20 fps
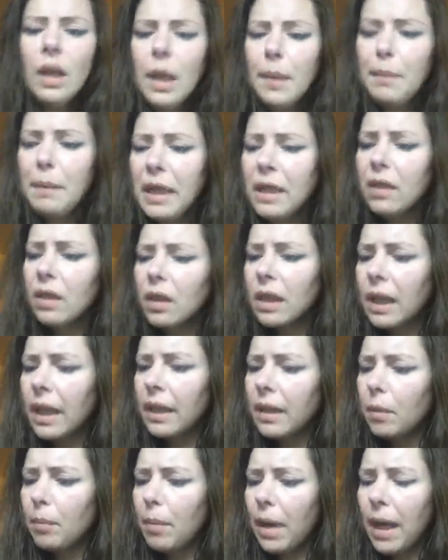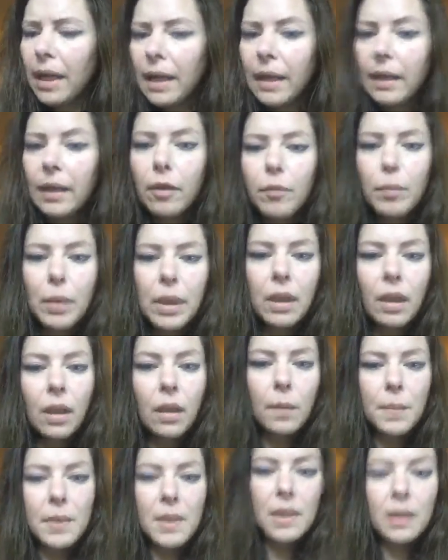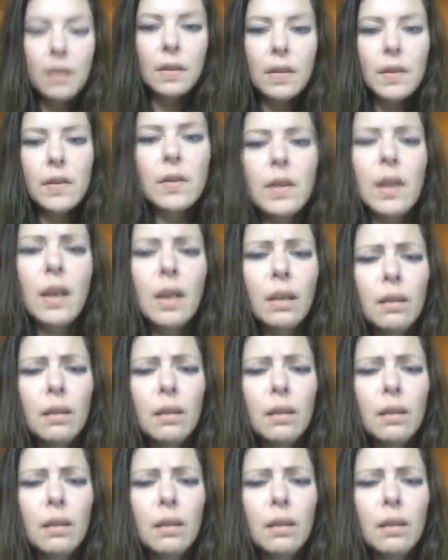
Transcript: I may look kind of bad. I've been up since